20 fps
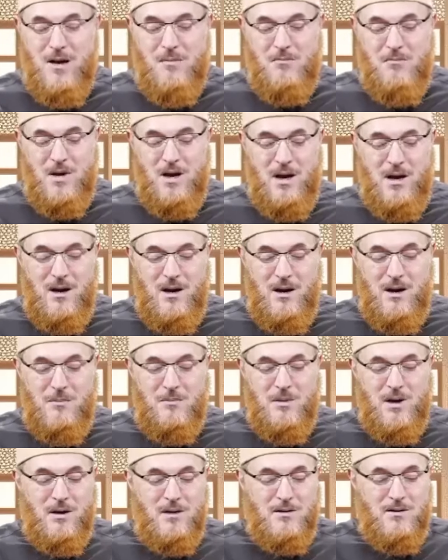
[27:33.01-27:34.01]
May Allah
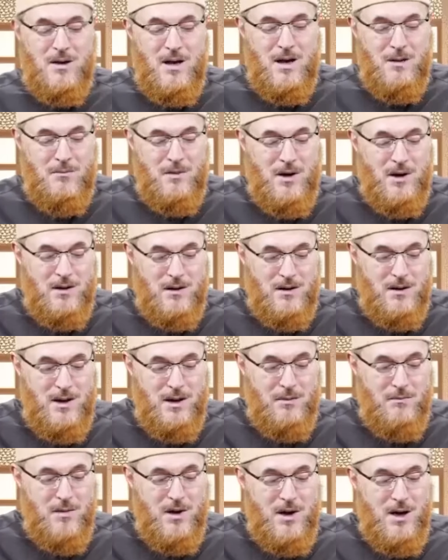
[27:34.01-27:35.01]
make us among
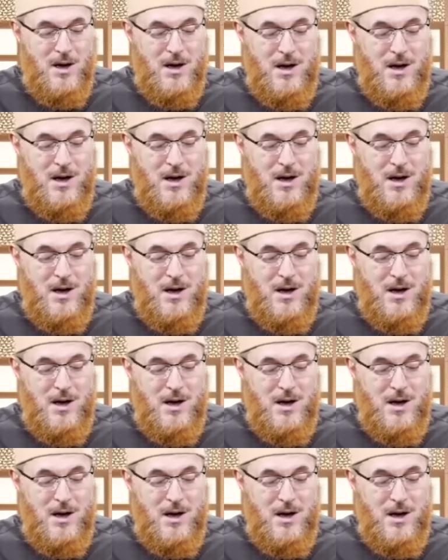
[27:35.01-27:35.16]
them.